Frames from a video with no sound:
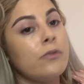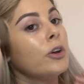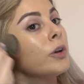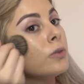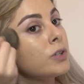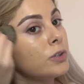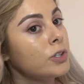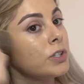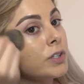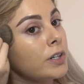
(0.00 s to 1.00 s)
video too,
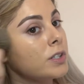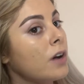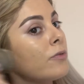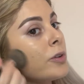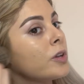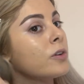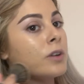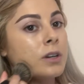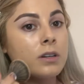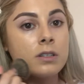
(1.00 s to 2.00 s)
she starts off with the
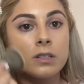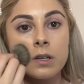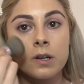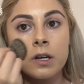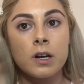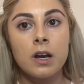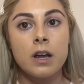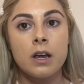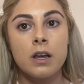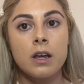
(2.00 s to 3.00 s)
green concealer,
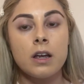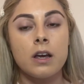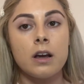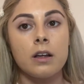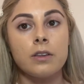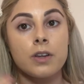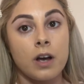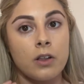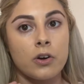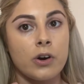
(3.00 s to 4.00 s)
the
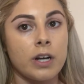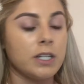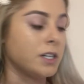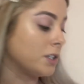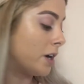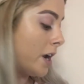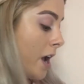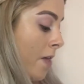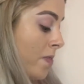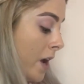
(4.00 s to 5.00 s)
color correcting, sorry,
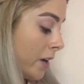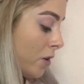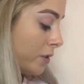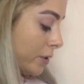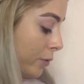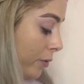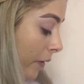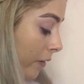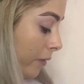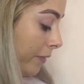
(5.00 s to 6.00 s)
and then goes in with
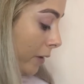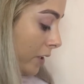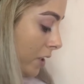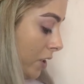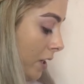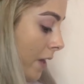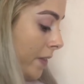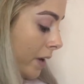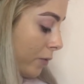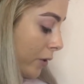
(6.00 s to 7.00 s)
foundation
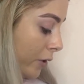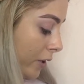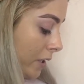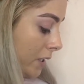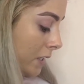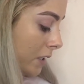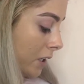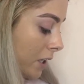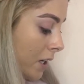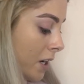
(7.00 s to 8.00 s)
and then with her
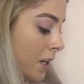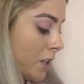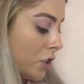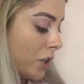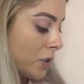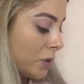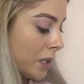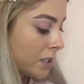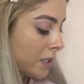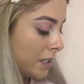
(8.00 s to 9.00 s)
concealer. She also
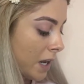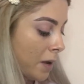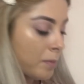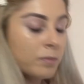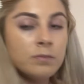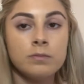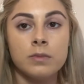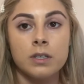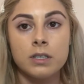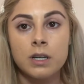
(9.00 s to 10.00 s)
says the same
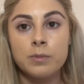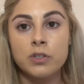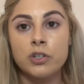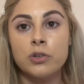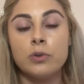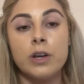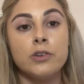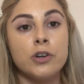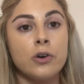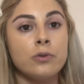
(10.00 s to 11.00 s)
tips too,
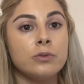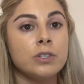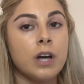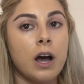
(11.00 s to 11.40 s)
like don't